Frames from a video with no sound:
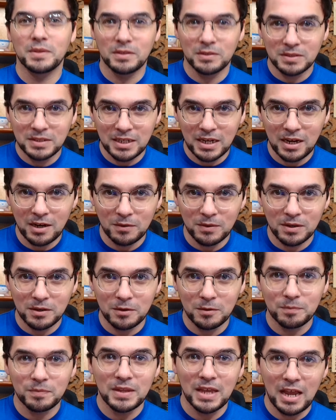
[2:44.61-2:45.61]
your
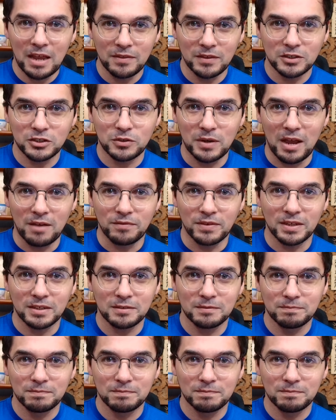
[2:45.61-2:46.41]
tarot and the traffic.